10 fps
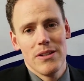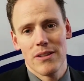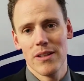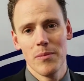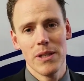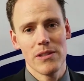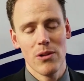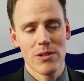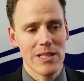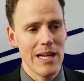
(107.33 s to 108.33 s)
They're going to be
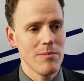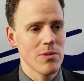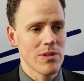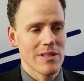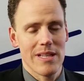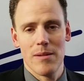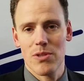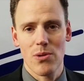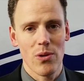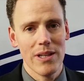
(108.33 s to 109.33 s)
close games. It was the same
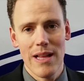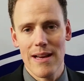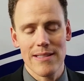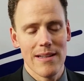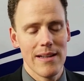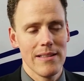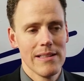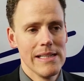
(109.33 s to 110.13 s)
story last night.